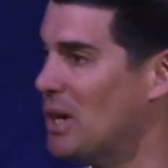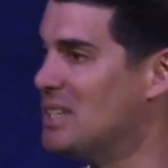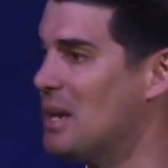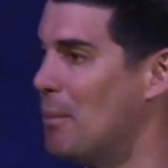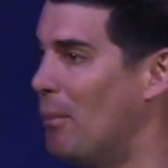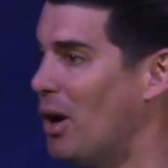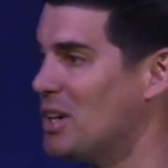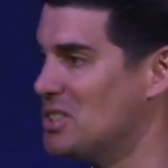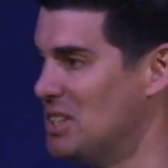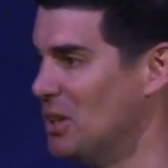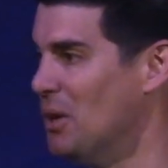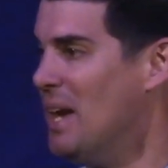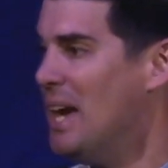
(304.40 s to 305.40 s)
he's at Mars
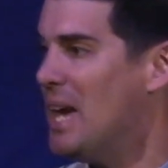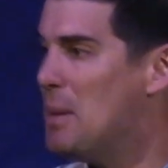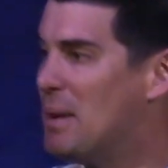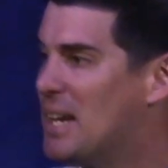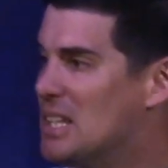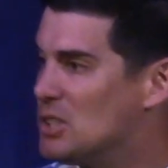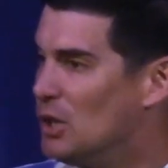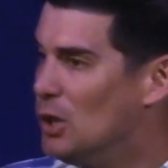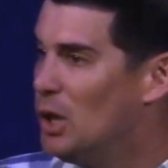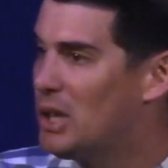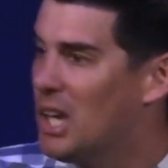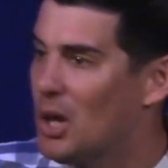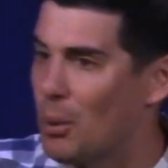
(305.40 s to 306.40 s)
Hill, he begins
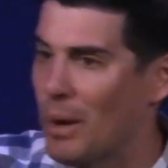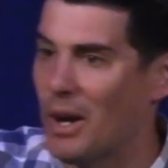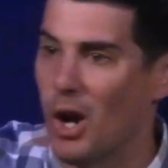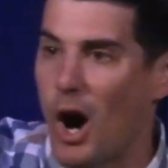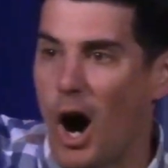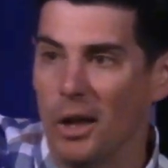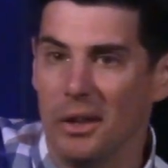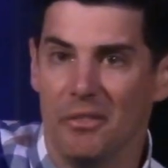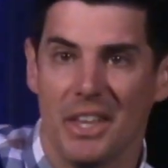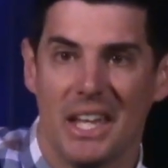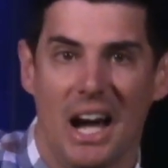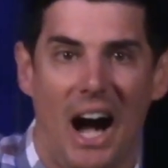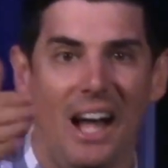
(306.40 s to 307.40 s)
looking around at all of the
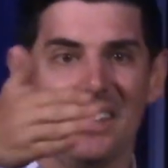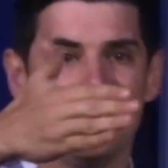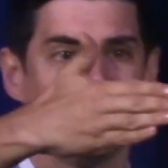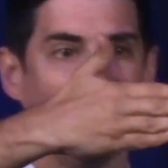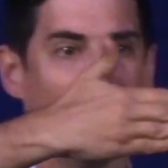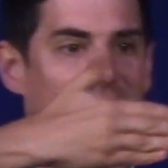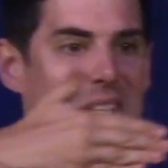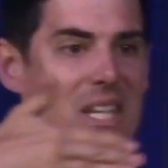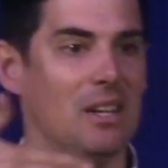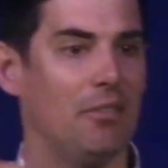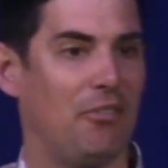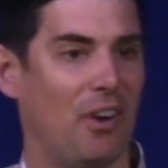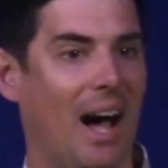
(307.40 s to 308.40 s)
gods that they've
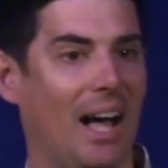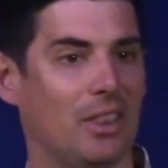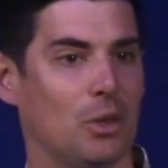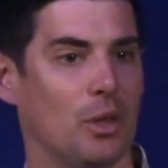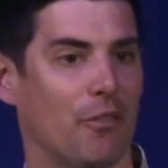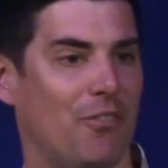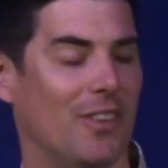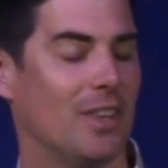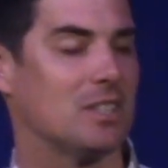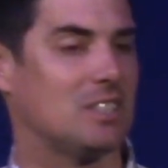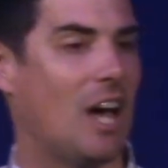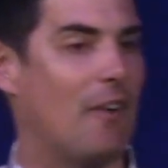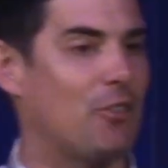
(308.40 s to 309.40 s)
deified through their
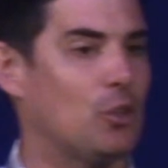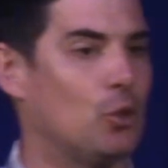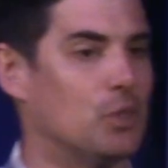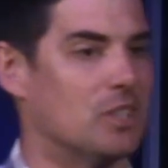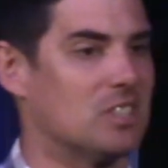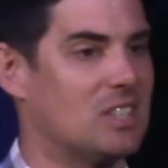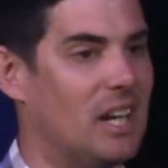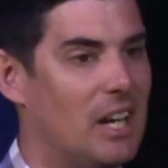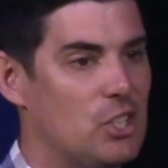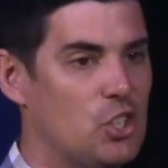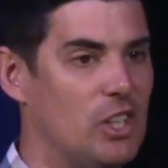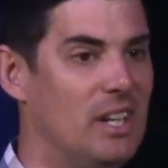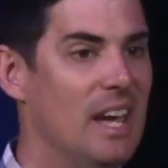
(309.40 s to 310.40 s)
philosophical
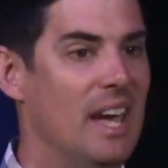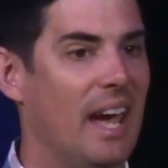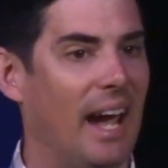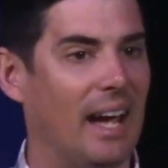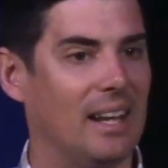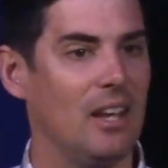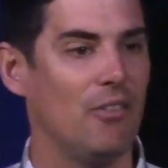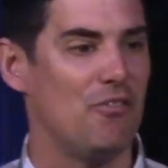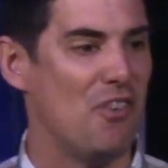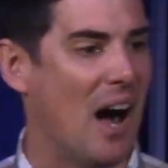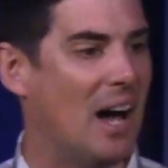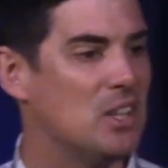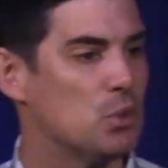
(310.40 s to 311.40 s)
discussion. And he
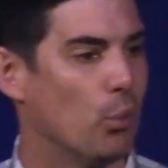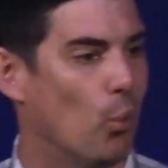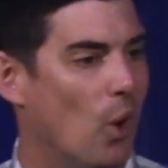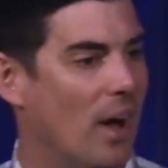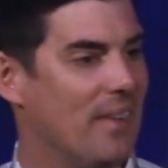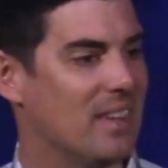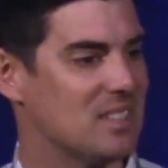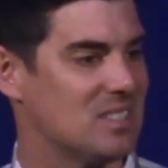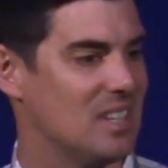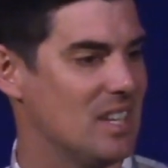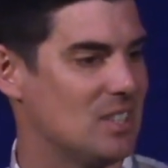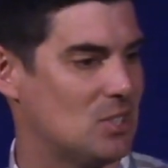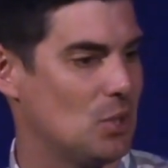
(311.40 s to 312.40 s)
finds one that
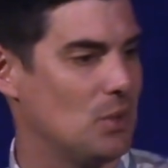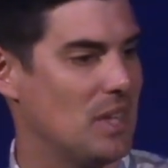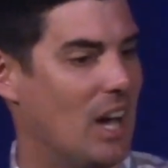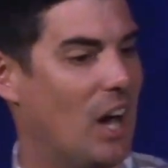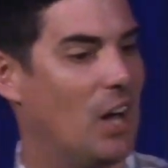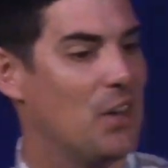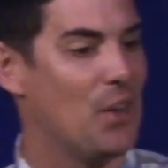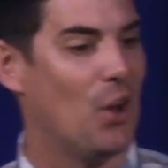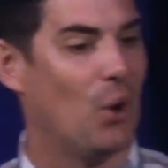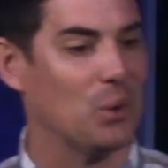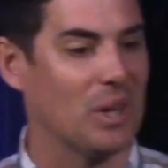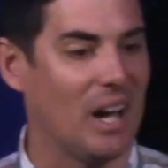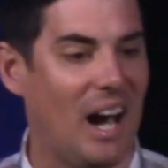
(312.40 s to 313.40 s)
says to the
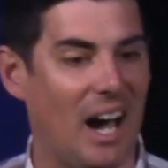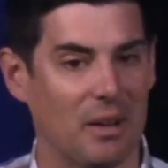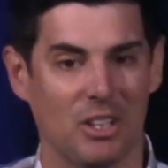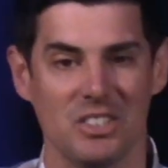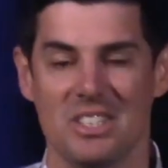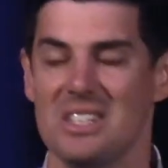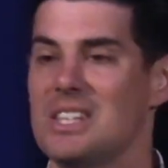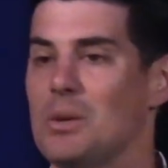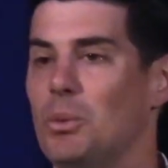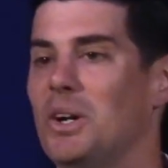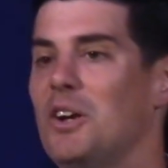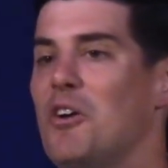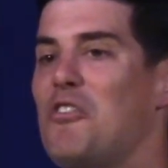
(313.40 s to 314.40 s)
unknown God, because they didn't
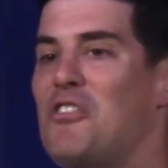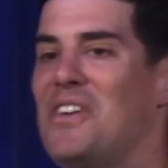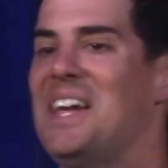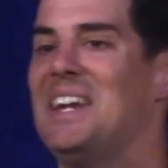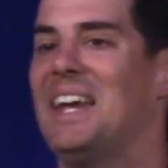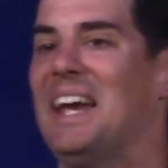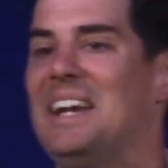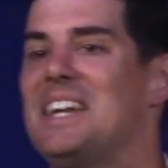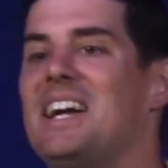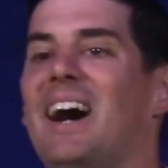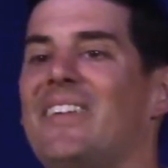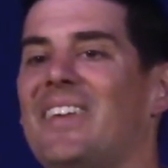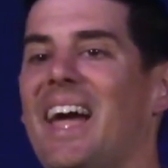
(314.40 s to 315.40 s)
want to offend any
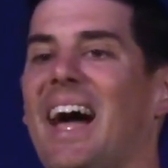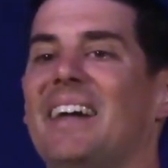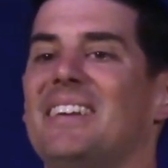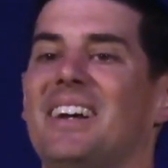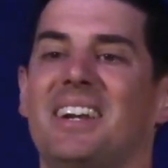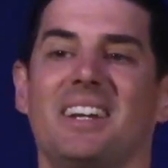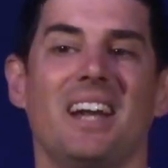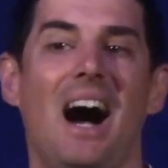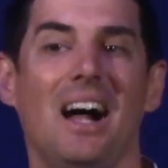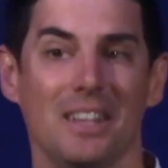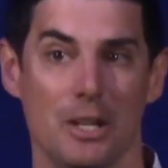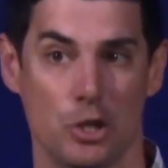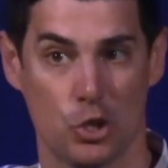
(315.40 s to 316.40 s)
God they had not
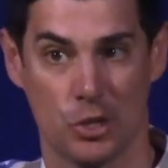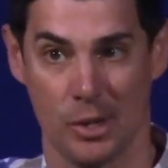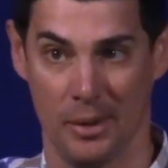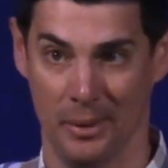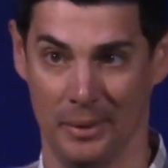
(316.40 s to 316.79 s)
acknowledged.